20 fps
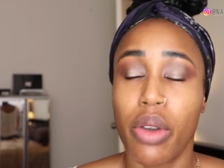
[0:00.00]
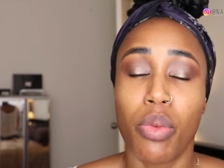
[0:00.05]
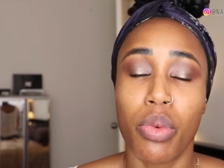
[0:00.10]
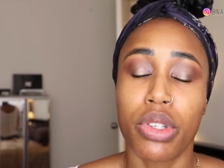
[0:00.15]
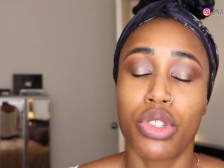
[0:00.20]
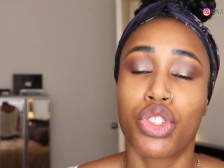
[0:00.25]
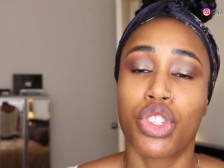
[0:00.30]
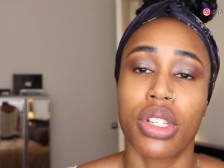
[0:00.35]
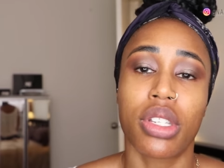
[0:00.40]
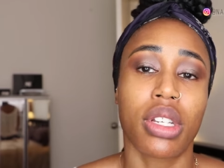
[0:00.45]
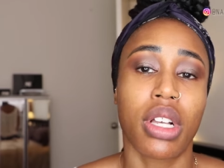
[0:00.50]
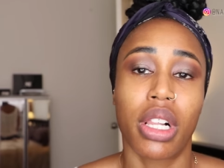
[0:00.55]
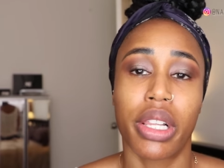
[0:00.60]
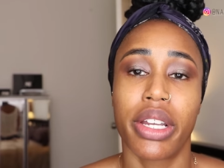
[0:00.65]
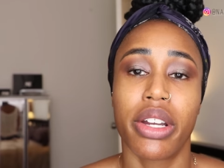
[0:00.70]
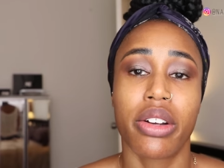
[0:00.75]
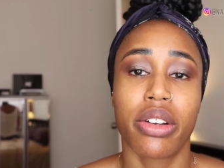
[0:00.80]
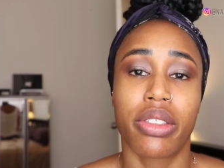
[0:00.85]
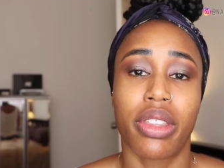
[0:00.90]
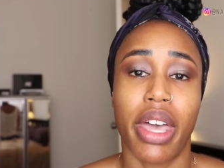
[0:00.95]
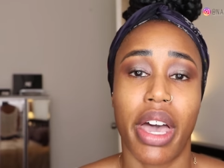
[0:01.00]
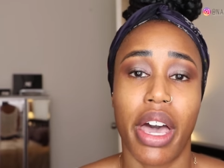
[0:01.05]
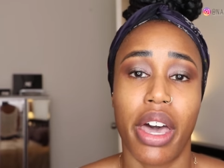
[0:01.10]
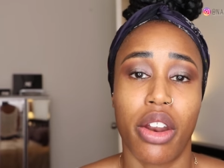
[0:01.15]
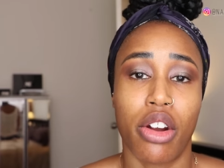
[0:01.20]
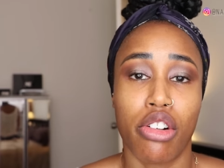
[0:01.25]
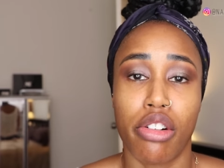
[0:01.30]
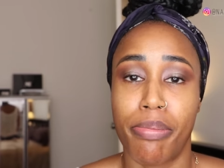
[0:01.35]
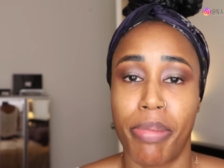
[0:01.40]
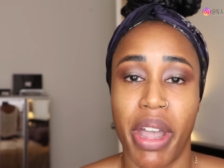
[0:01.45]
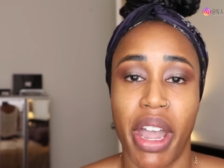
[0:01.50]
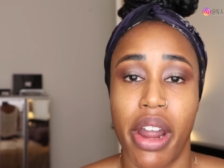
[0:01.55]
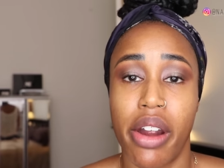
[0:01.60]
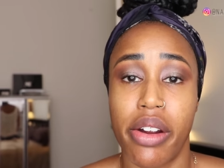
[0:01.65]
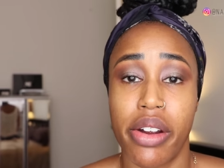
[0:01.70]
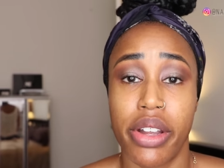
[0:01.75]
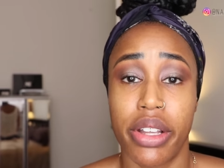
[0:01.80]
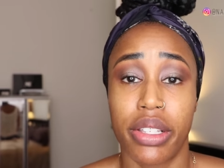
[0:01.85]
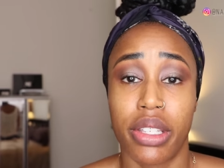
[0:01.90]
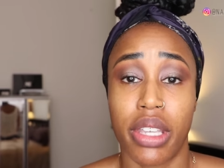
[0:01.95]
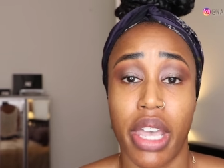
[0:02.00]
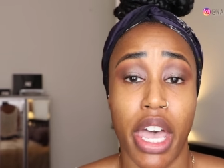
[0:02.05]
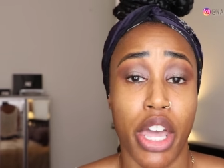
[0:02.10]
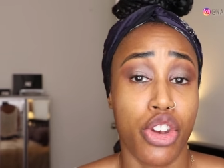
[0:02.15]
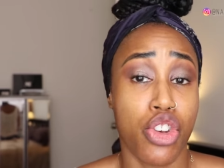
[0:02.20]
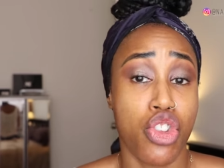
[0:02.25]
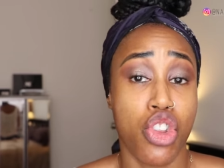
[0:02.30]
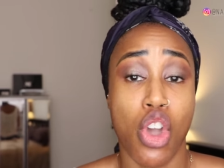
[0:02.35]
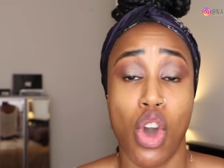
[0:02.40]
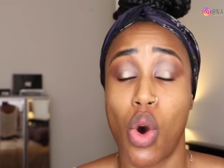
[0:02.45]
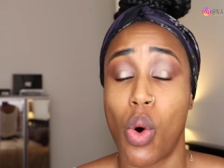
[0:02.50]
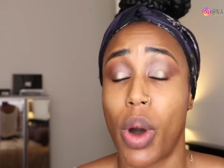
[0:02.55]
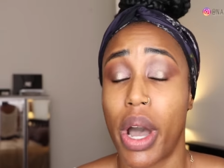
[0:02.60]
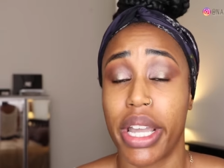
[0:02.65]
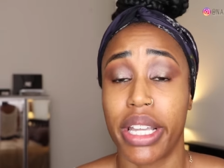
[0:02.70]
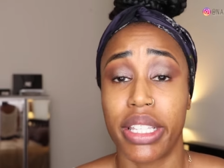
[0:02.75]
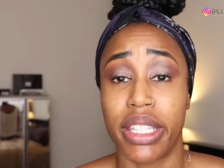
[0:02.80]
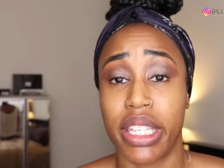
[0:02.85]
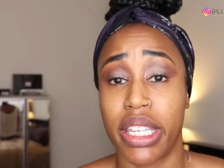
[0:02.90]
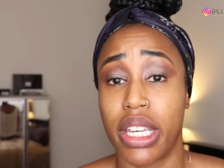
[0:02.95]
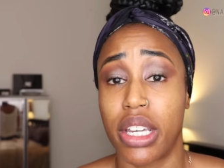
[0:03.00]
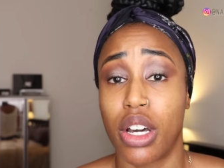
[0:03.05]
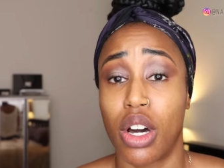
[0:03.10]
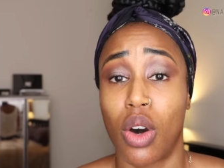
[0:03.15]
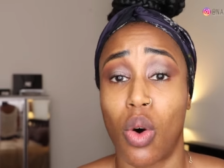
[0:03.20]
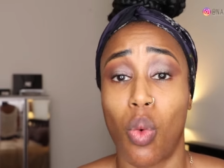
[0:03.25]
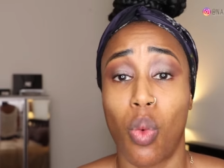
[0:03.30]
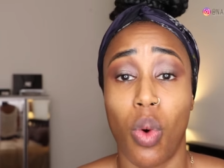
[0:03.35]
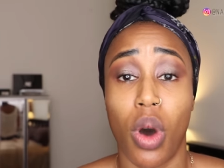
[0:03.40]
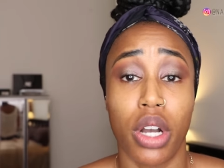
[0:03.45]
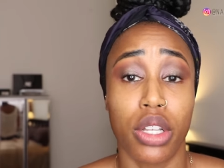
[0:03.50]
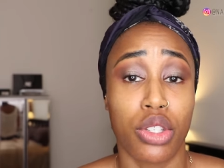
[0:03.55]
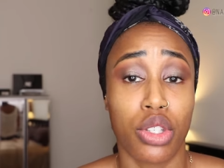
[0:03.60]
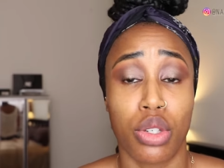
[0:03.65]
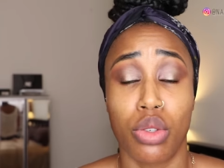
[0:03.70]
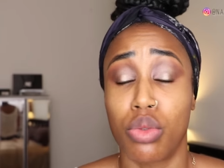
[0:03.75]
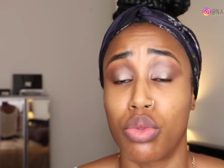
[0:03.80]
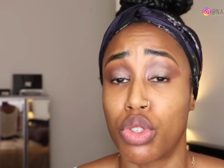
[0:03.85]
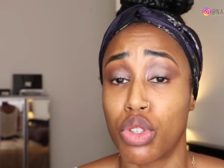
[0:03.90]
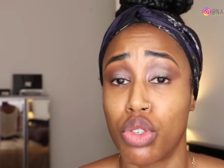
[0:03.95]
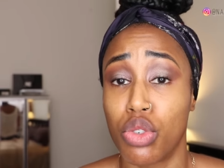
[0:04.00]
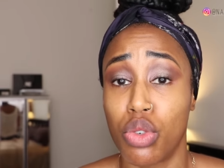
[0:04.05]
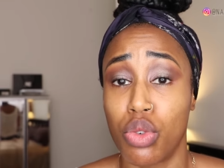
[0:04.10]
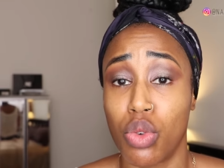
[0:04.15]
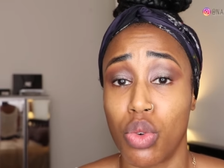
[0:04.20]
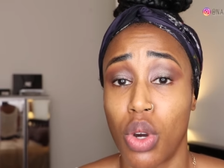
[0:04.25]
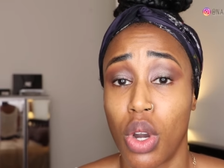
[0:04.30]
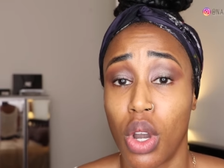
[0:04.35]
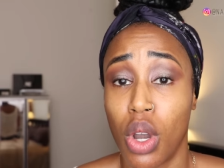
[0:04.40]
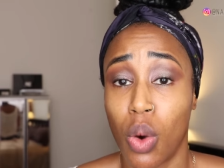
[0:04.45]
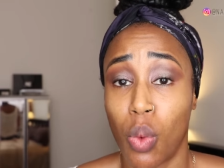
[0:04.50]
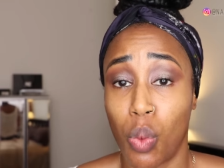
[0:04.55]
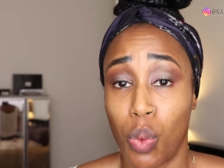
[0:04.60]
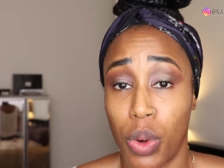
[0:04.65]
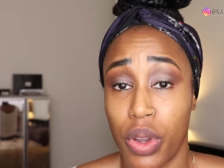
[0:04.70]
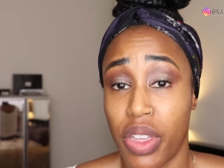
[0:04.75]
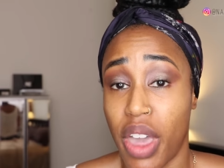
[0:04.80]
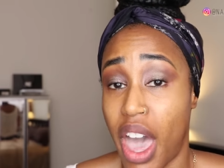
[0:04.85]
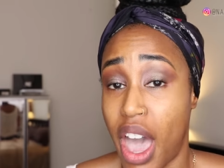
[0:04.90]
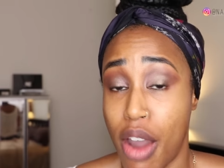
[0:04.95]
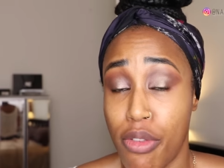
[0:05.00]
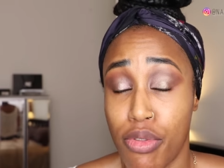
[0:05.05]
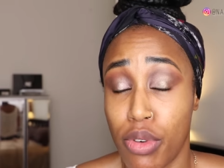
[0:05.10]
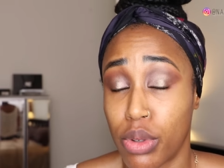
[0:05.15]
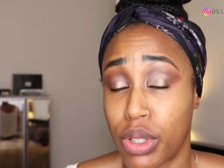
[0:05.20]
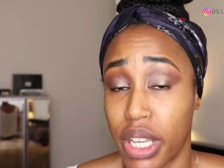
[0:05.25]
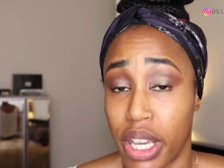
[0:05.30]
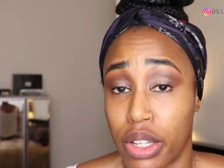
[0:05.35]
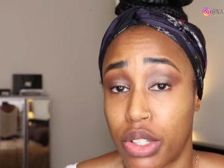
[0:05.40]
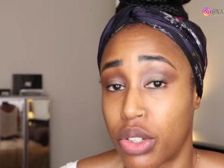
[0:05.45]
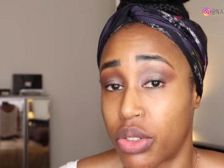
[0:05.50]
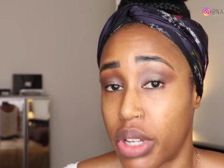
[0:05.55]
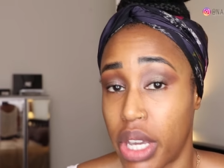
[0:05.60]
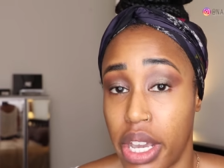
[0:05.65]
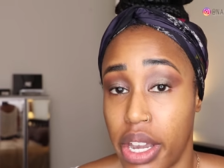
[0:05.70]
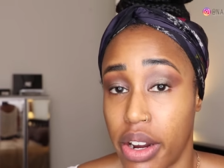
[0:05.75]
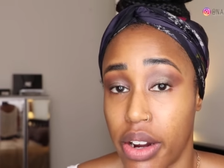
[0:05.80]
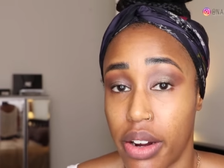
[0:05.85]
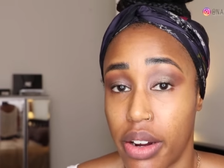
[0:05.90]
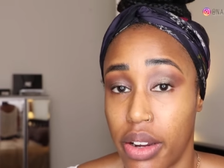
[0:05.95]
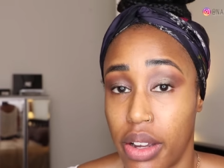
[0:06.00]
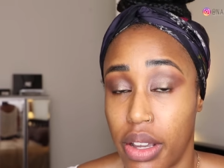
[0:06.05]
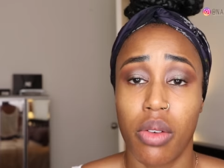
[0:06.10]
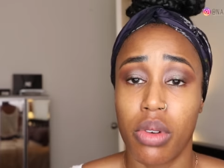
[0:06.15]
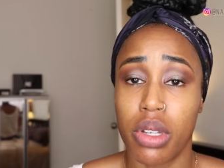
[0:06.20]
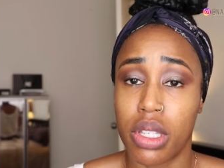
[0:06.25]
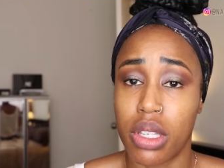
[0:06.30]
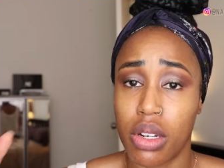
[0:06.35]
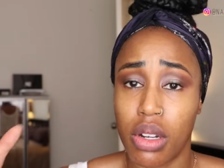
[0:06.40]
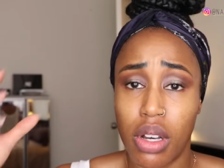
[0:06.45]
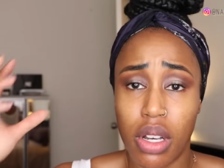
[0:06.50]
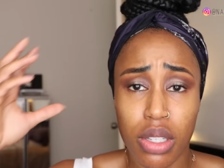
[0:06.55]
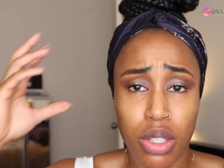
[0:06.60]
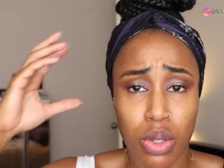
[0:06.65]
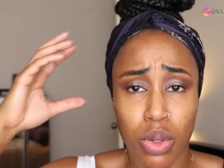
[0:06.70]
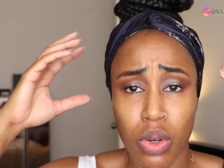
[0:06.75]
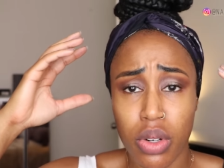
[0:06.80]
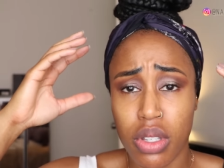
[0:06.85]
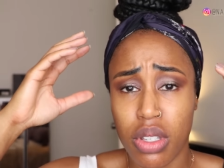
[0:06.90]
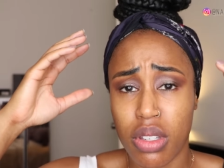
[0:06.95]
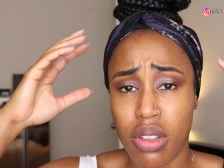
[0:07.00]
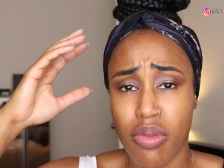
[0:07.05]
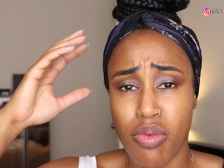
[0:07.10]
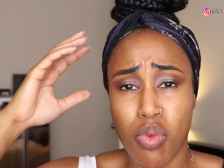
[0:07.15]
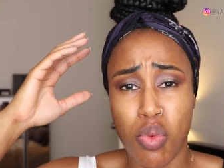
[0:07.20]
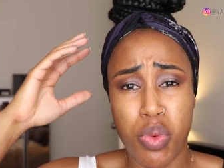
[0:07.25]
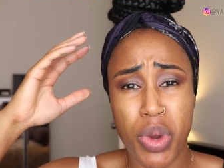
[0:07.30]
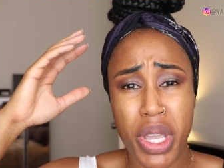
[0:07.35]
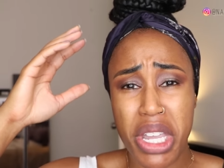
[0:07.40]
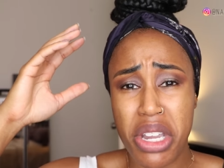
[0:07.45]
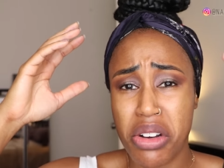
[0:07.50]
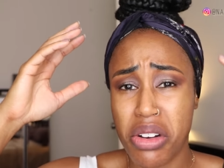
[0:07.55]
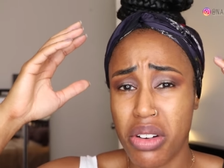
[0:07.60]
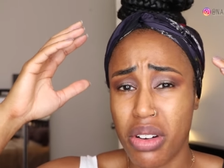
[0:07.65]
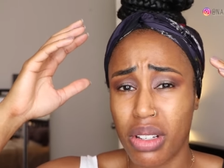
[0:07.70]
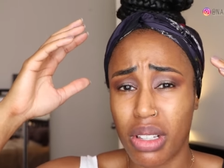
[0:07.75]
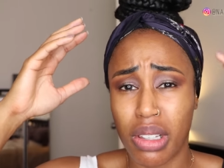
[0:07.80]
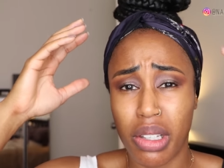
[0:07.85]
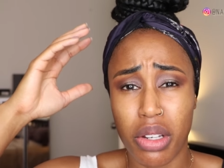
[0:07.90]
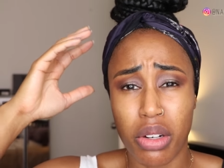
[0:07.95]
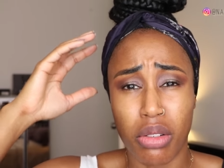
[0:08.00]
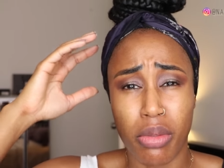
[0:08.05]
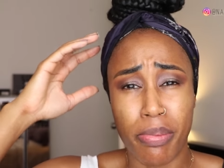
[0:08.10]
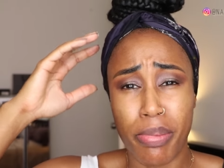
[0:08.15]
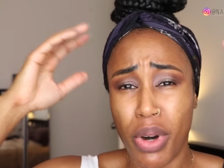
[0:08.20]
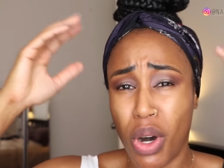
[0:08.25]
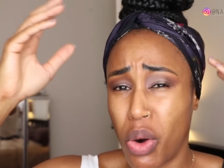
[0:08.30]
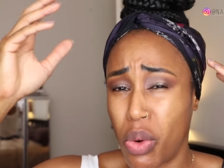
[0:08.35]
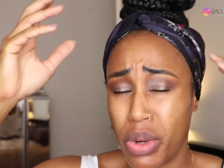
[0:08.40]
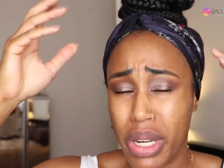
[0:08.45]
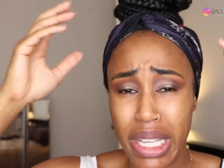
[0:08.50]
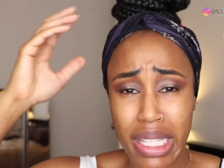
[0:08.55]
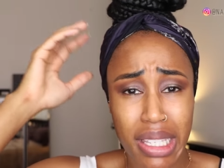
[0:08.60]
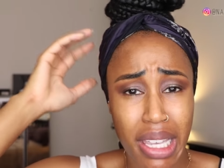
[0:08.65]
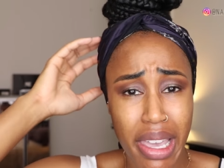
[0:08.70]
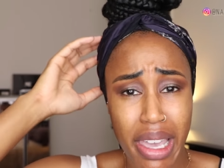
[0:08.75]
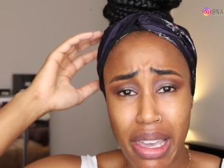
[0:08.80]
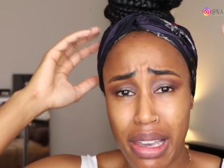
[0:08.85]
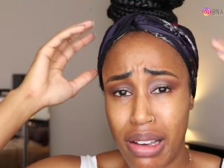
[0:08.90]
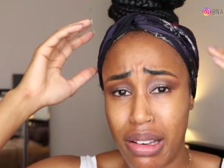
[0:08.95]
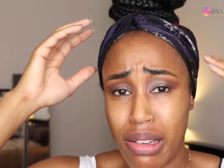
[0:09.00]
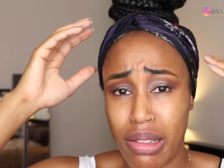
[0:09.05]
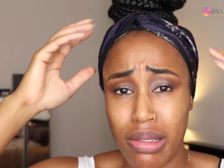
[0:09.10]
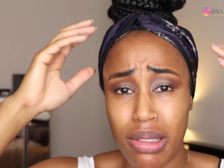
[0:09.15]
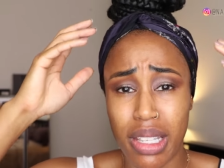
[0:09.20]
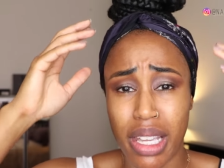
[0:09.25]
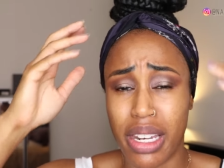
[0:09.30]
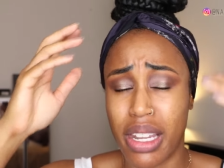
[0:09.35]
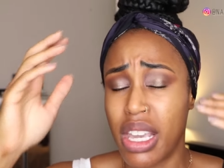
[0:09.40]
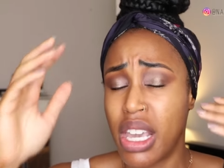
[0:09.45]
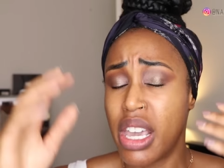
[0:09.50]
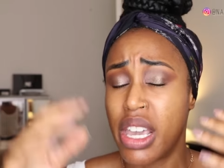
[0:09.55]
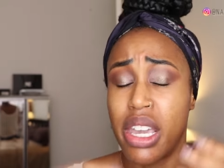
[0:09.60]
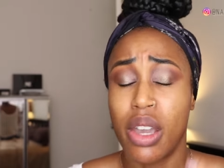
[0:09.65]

It was just clear that her parents had no idea what to do with afro textured hair. It was in all sorts of weird little ponytails, and